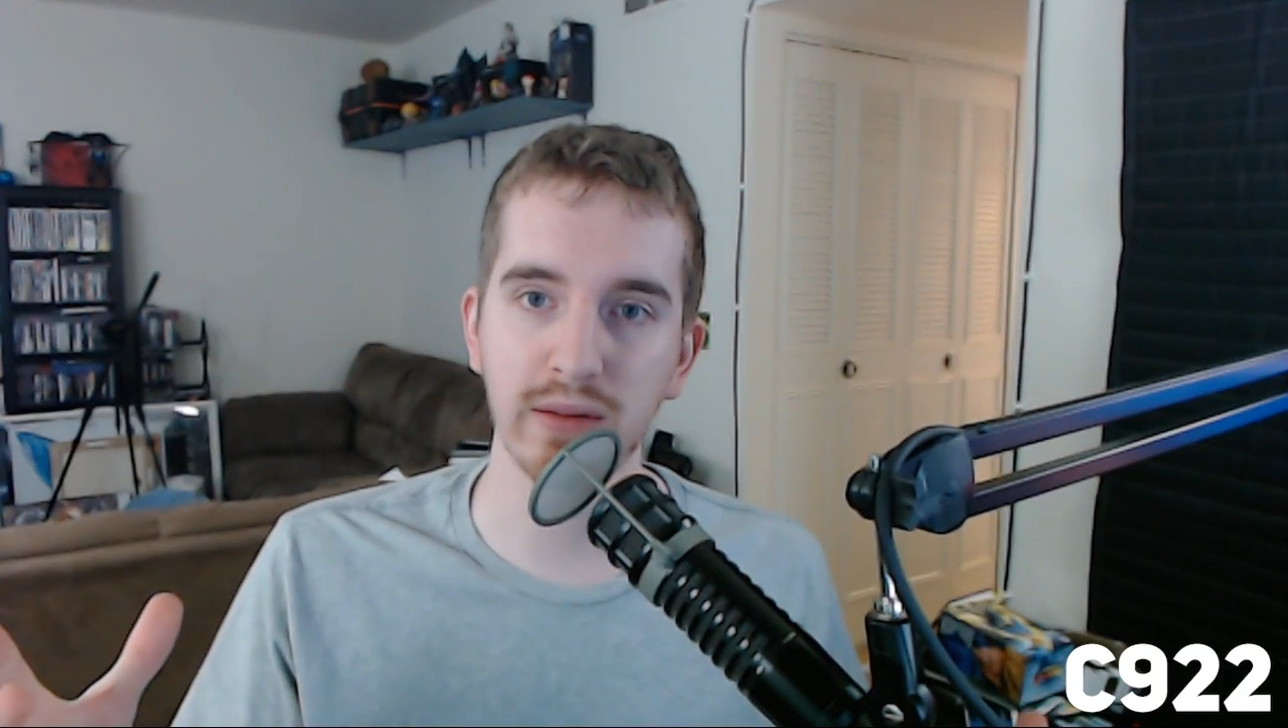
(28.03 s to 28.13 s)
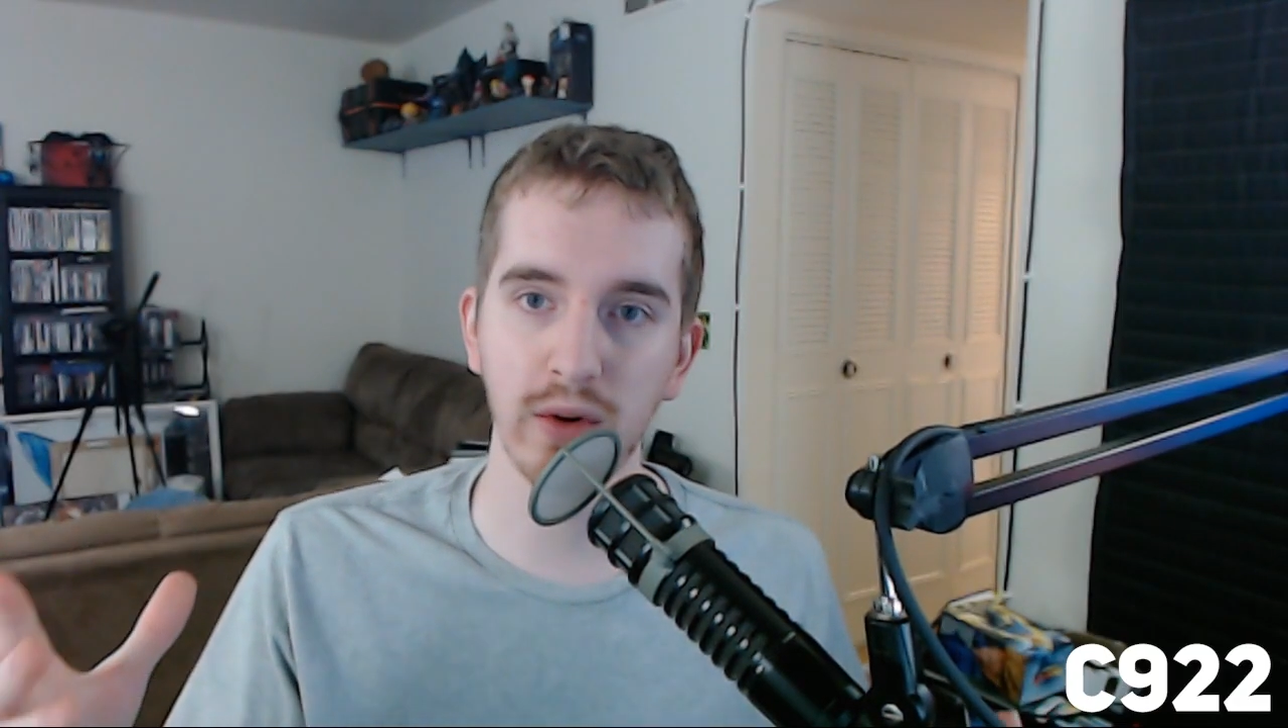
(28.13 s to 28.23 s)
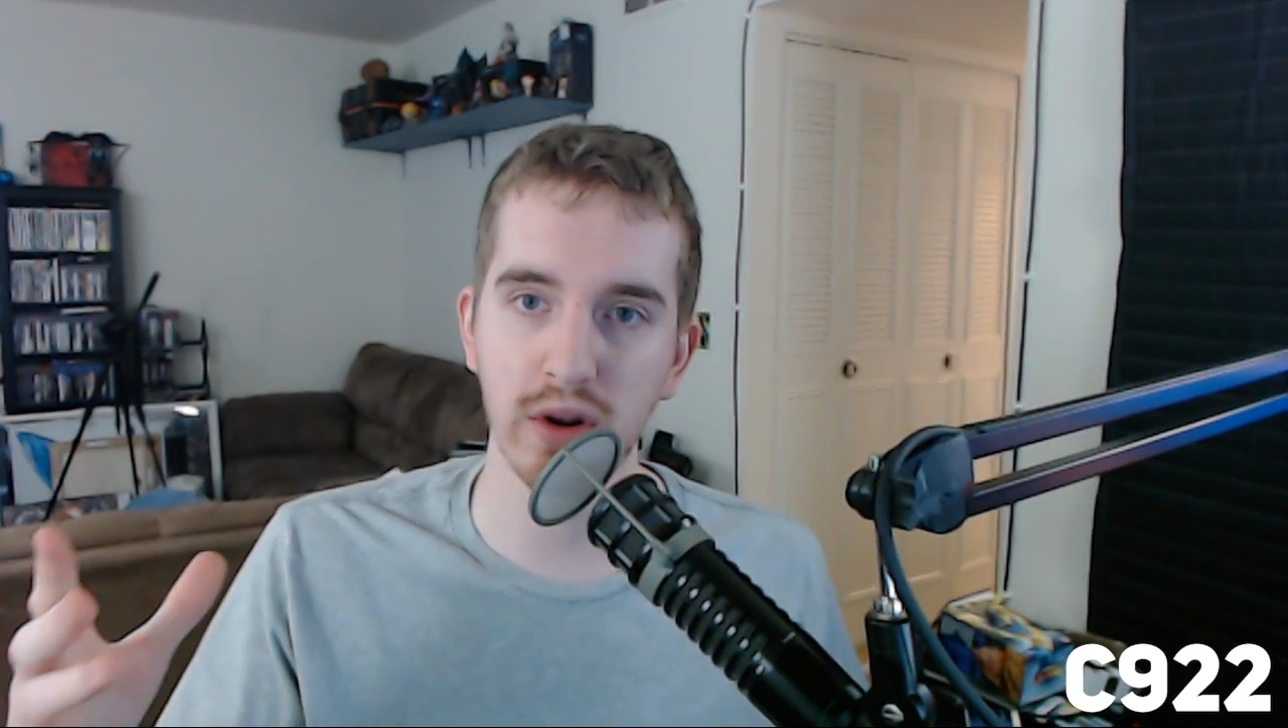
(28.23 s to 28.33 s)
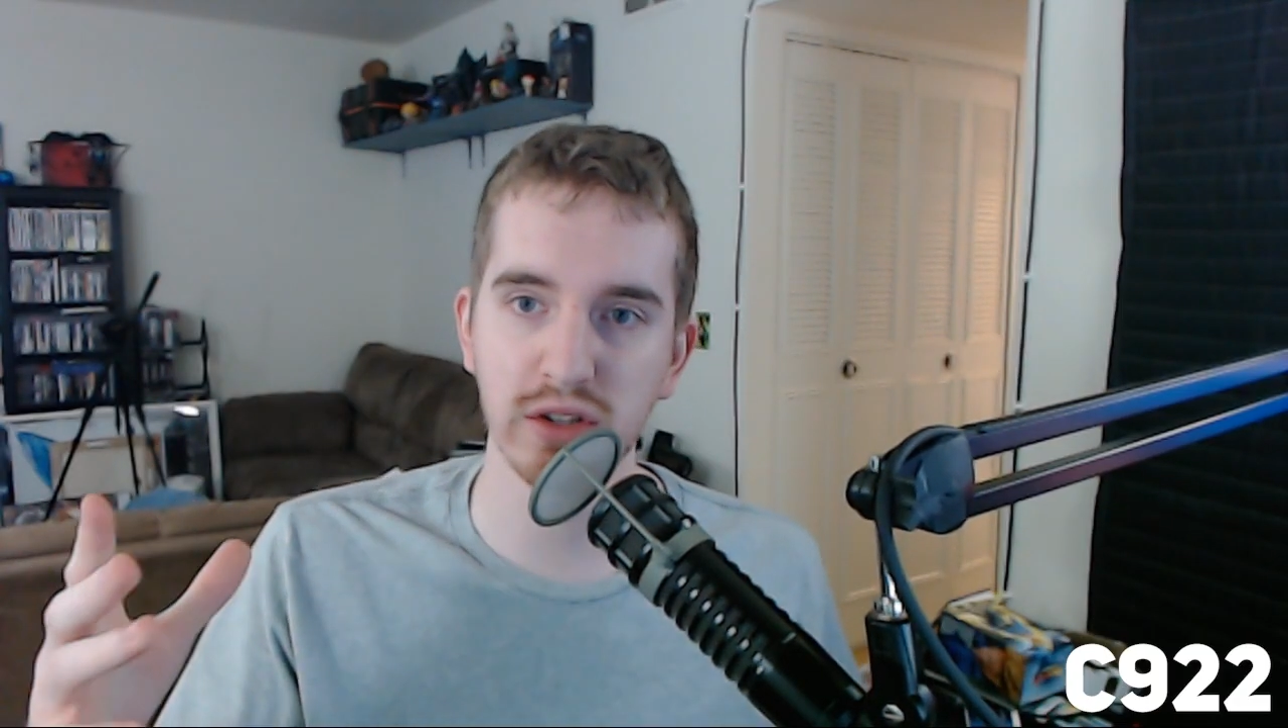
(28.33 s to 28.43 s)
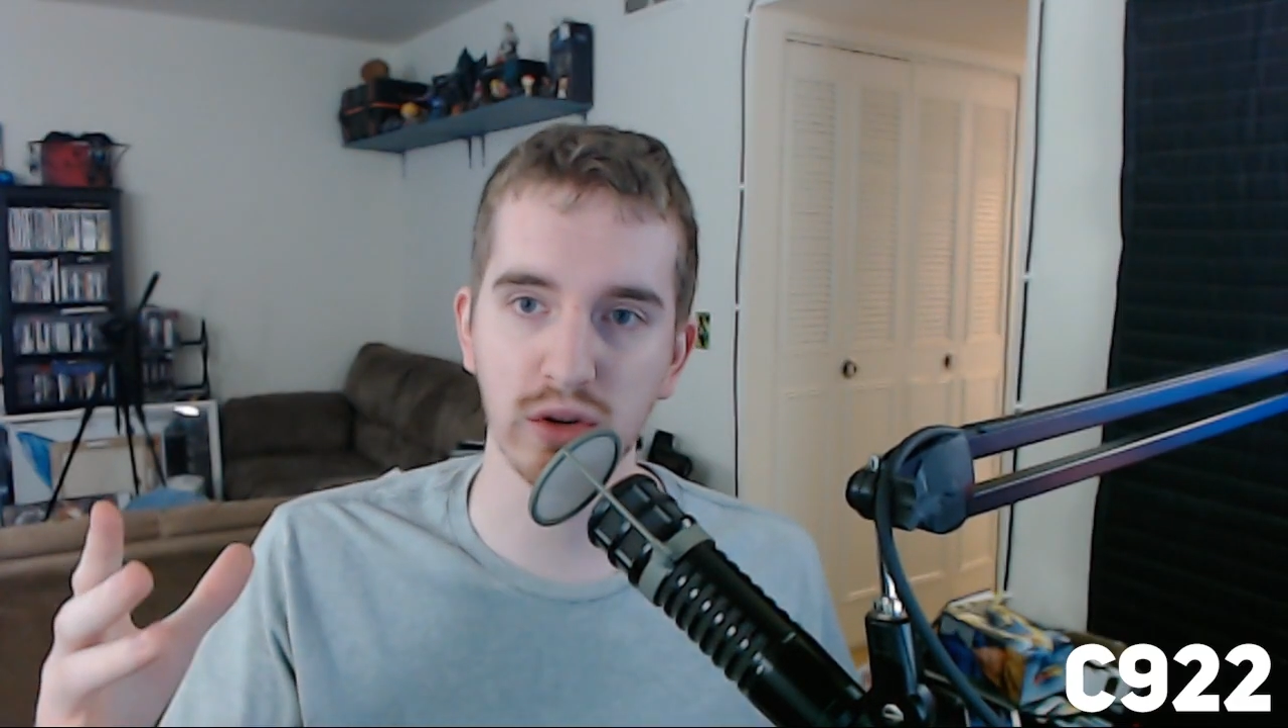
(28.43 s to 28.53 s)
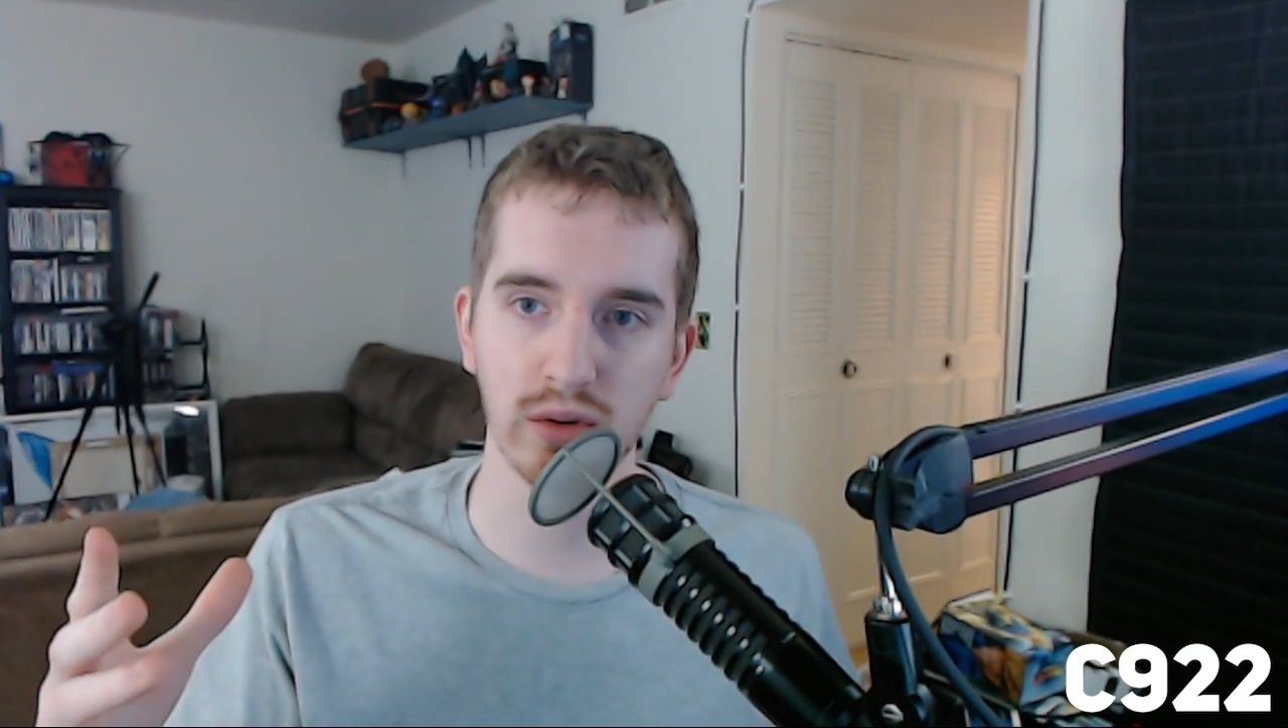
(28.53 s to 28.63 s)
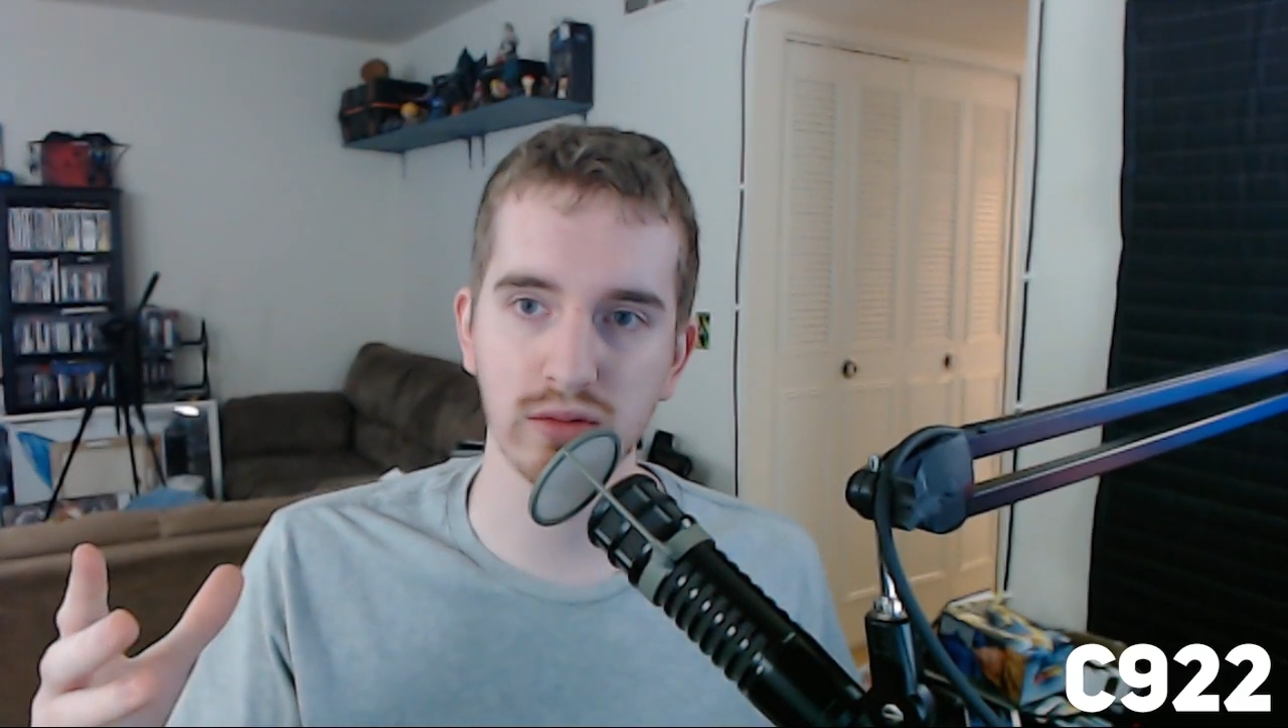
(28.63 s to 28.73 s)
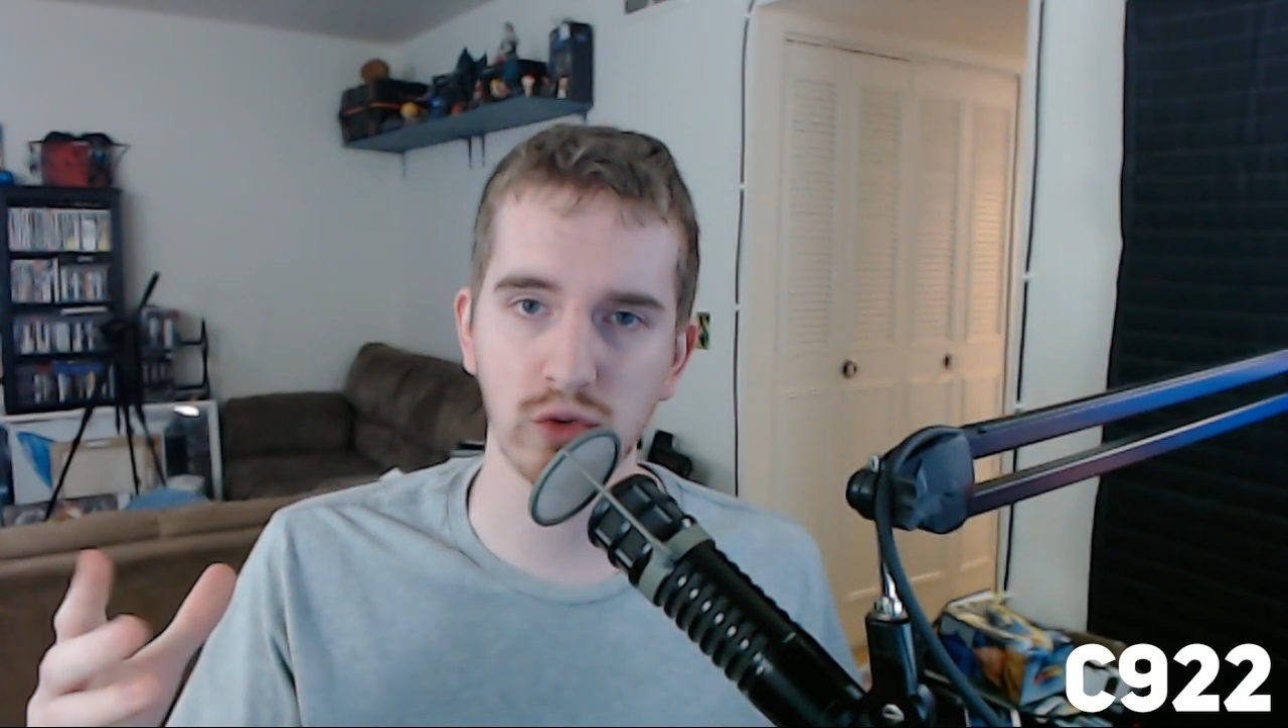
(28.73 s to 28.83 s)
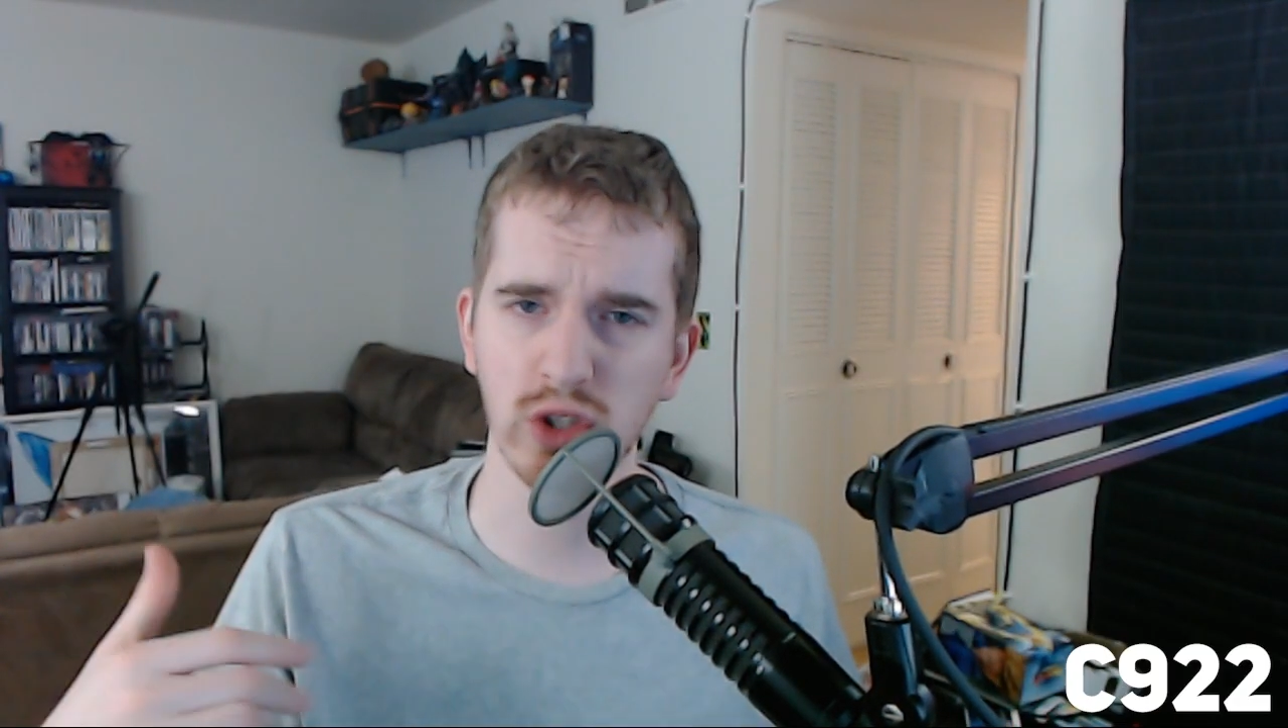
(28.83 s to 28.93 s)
footage or